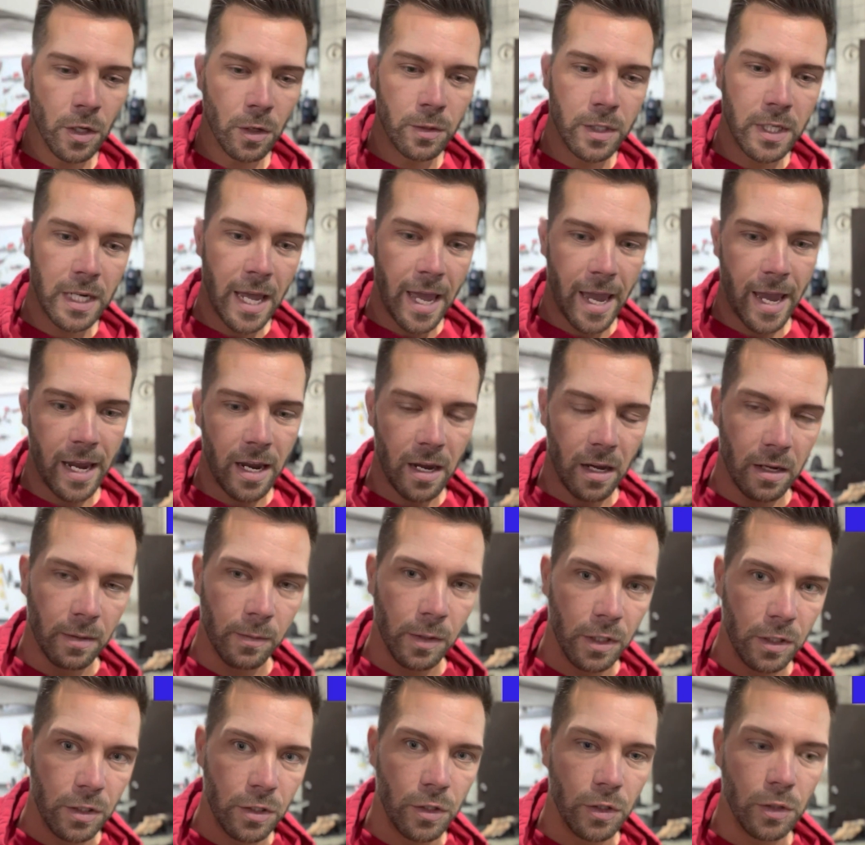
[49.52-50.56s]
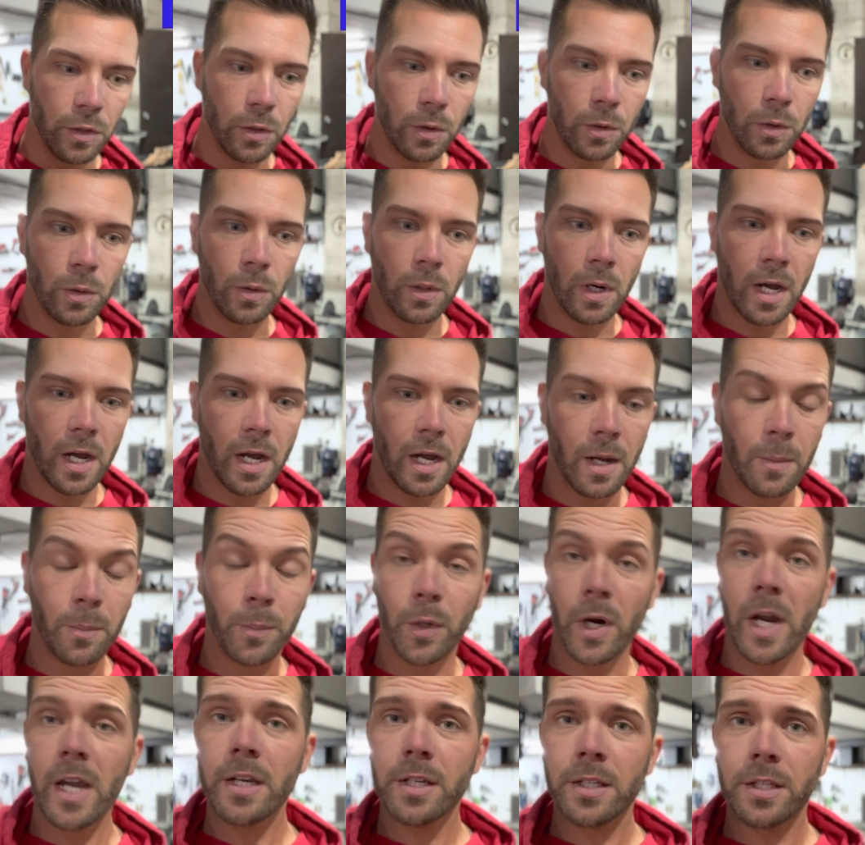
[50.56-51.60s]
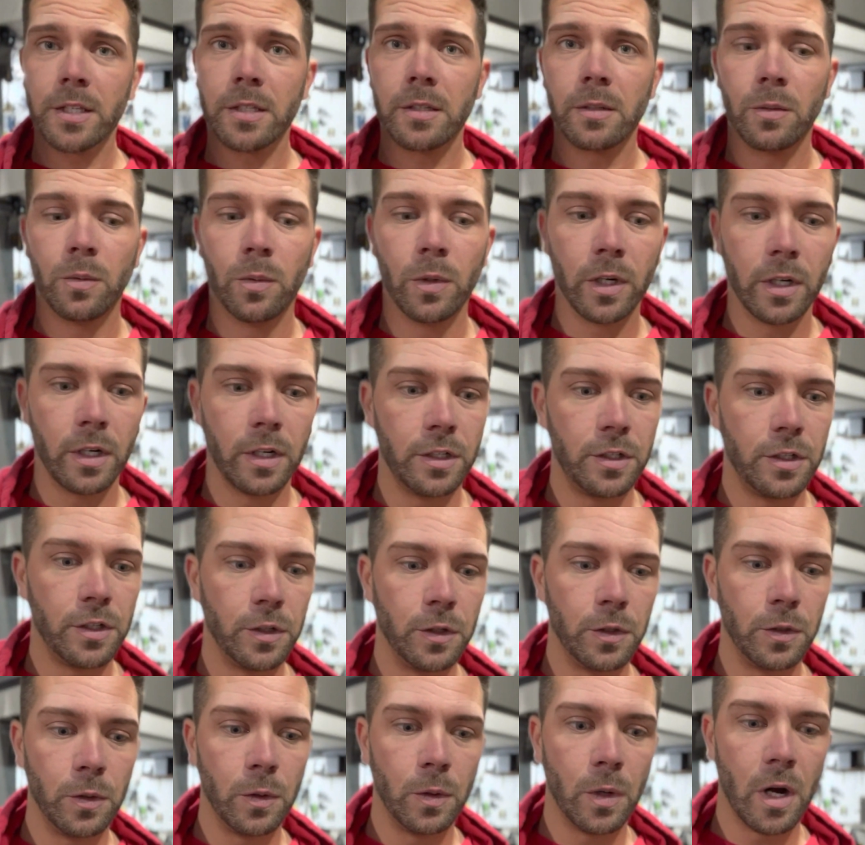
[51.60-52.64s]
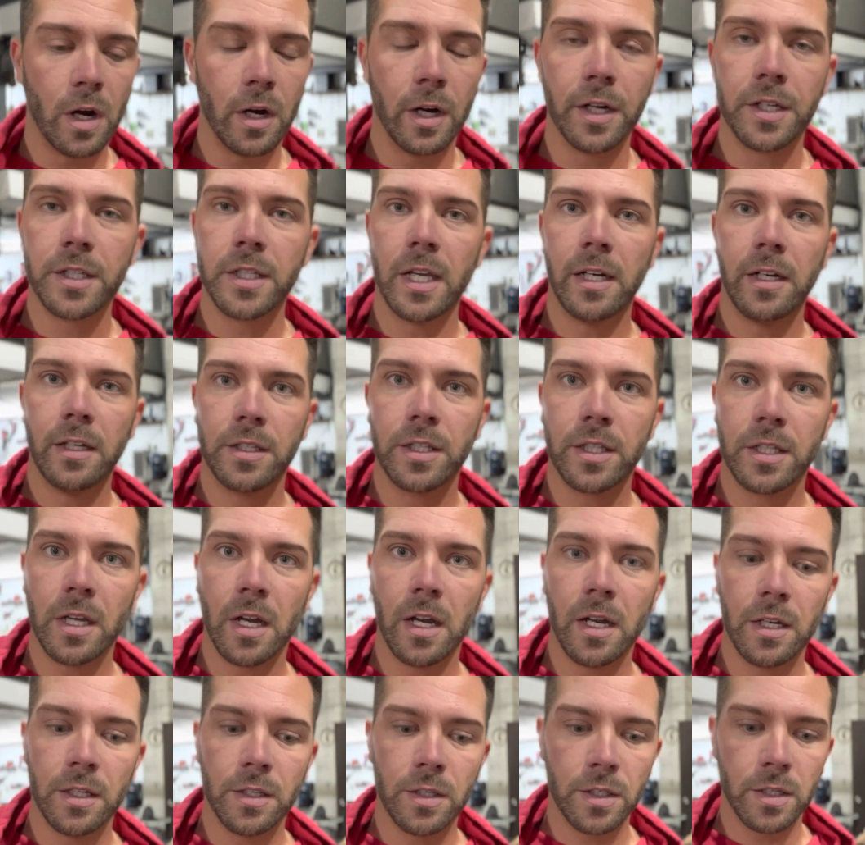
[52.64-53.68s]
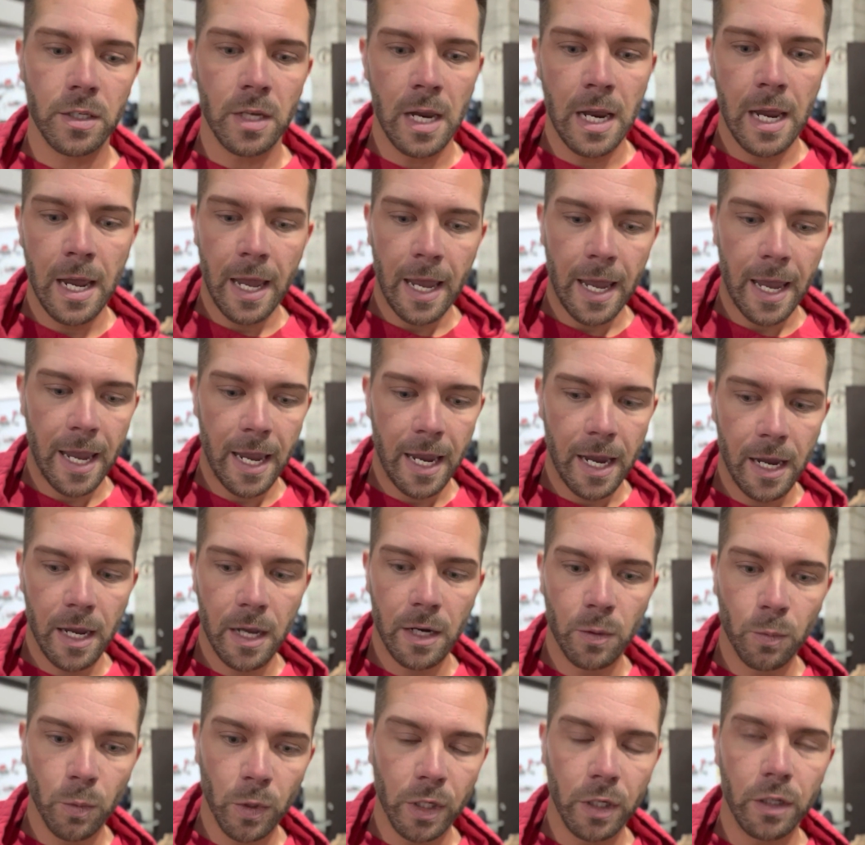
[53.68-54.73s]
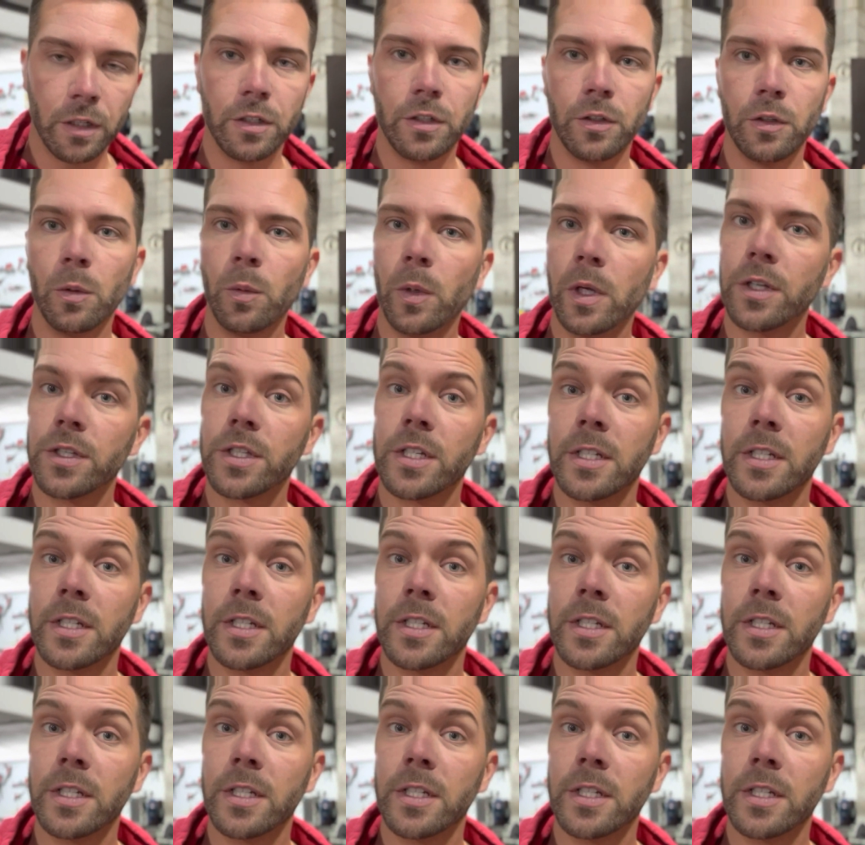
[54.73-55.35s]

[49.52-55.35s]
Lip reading: today I'm gonna do brakes. We're gonna do our extended studs, and we're gonna do wheels and